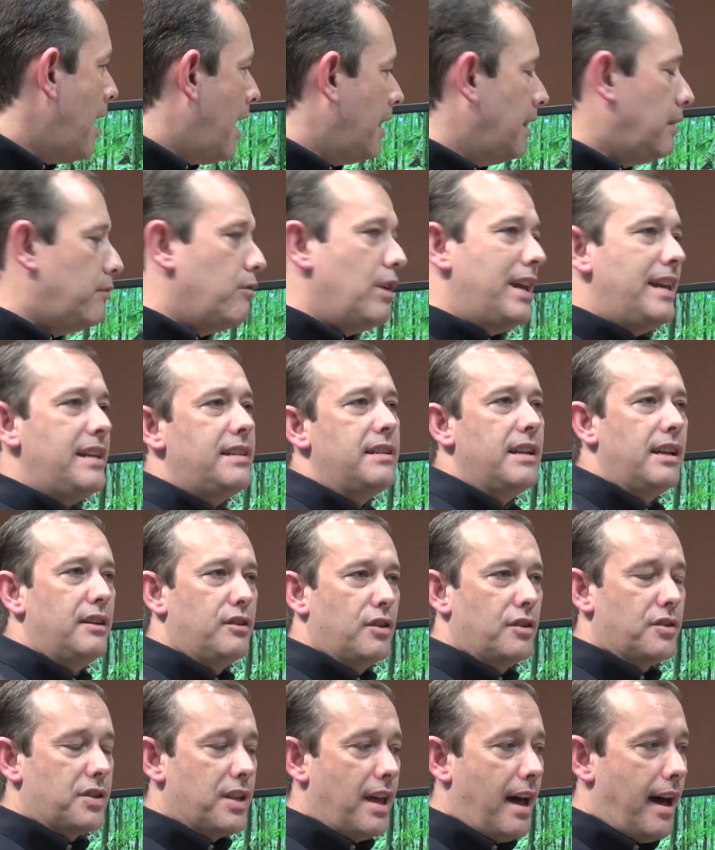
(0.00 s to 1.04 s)
And the reason
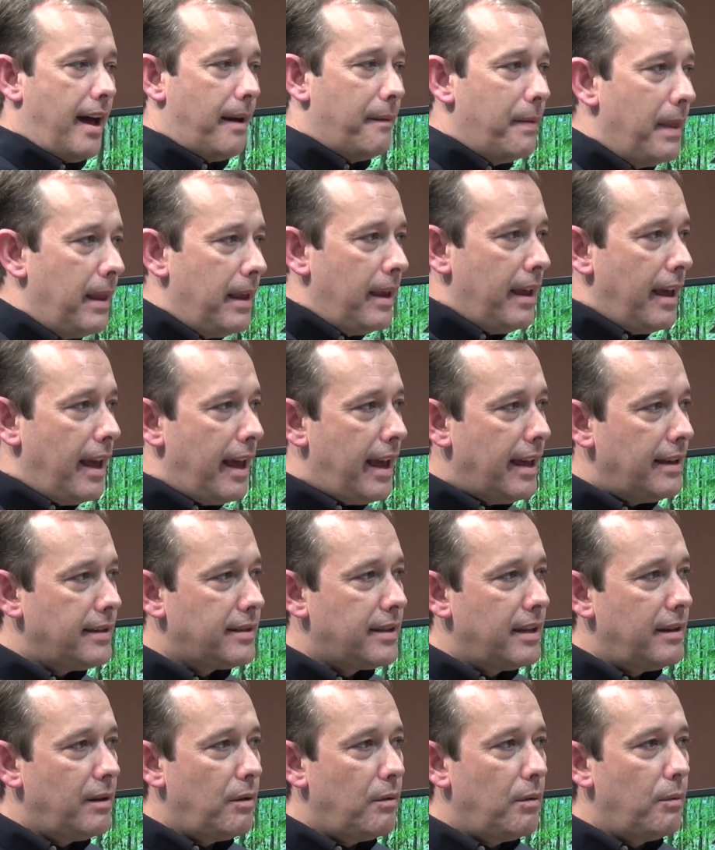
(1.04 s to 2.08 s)
it does that
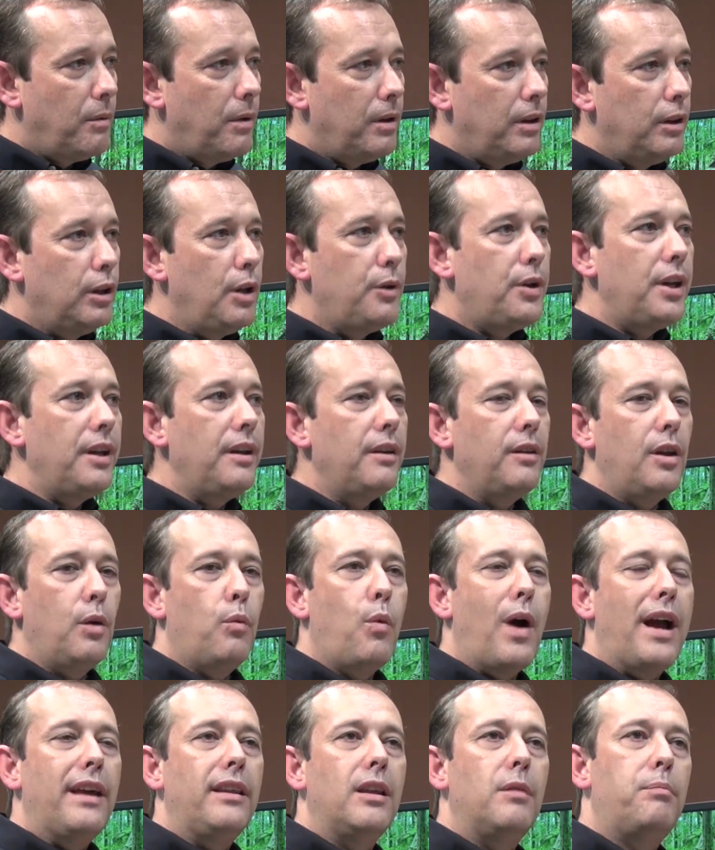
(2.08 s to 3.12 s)
is that looking at the
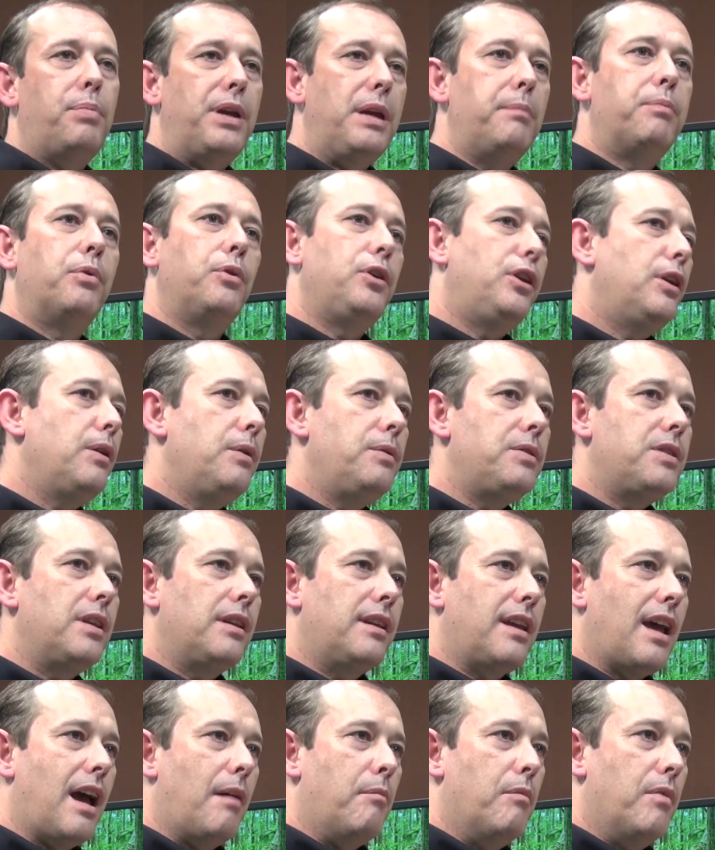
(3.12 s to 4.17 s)
way that people use
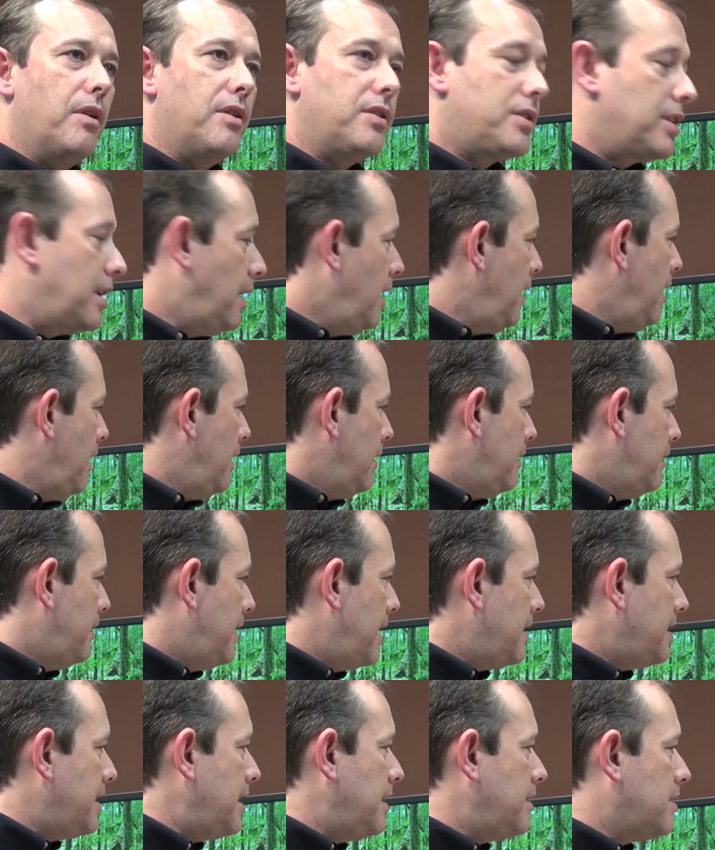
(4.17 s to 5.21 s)
the cameras,
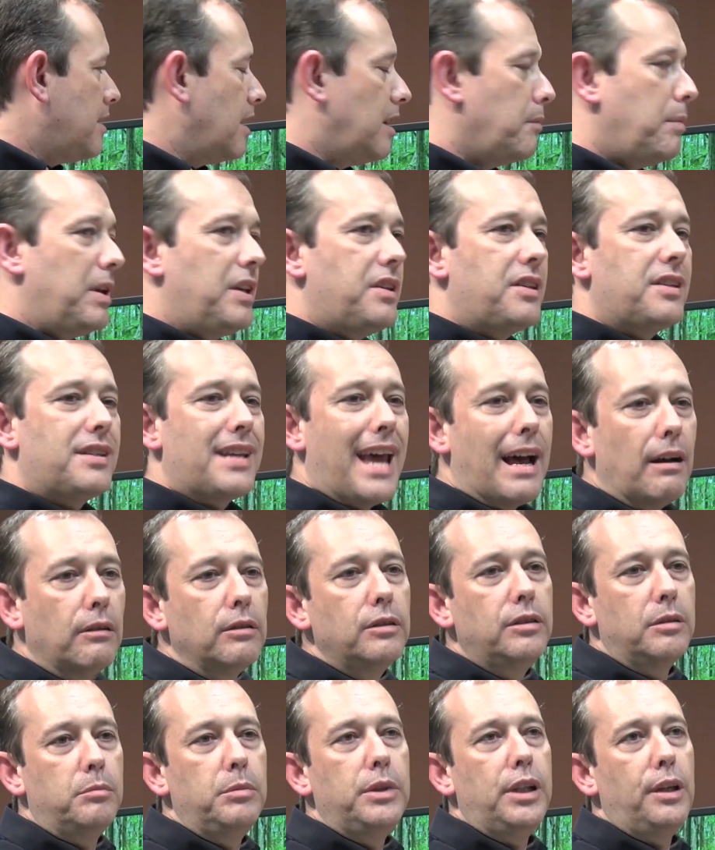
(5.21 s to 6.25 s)
this is going to be
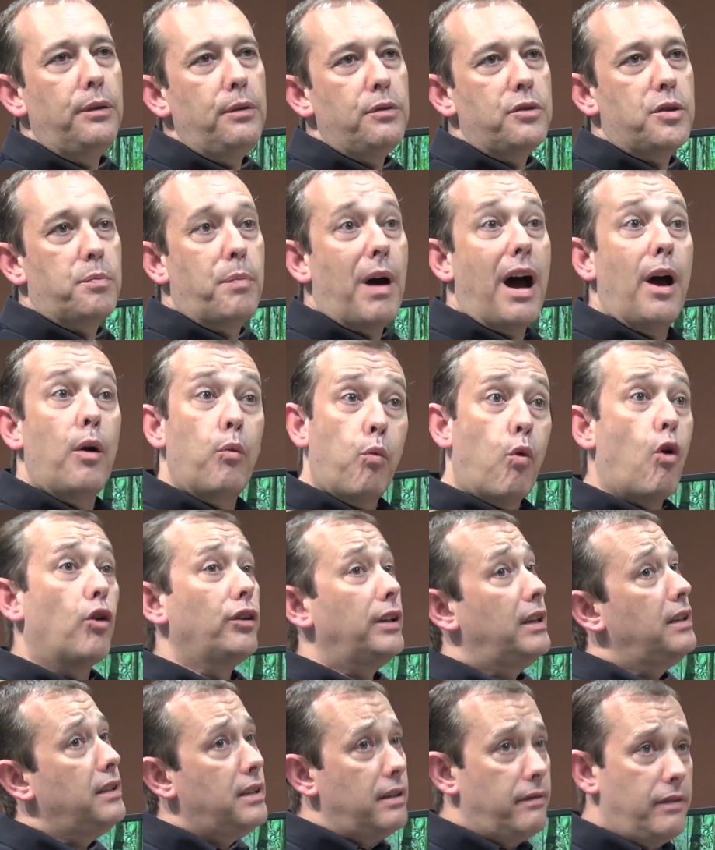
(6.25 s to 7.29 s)
seldom used by
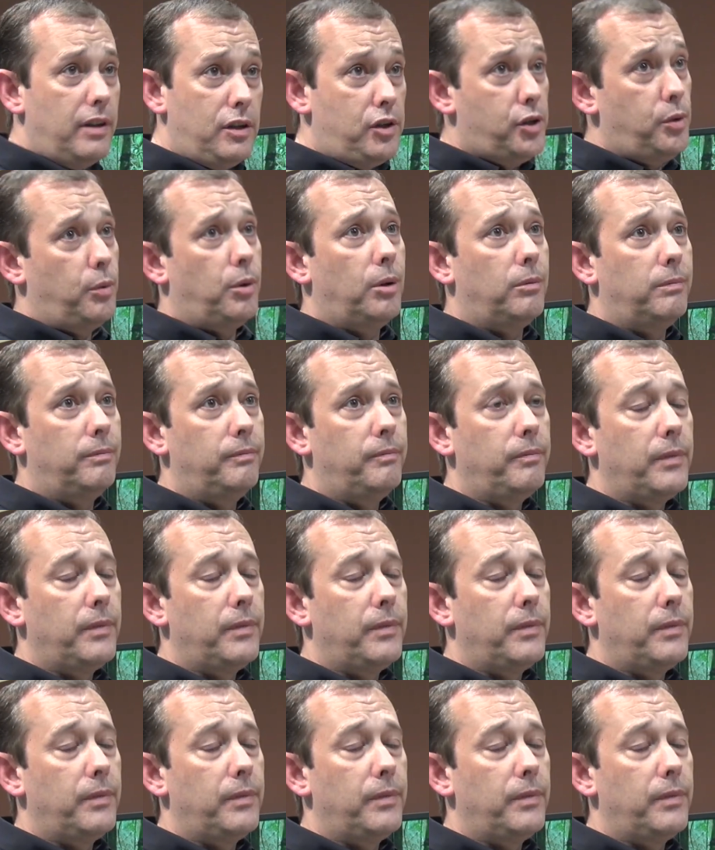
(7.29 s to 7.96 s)
one individual.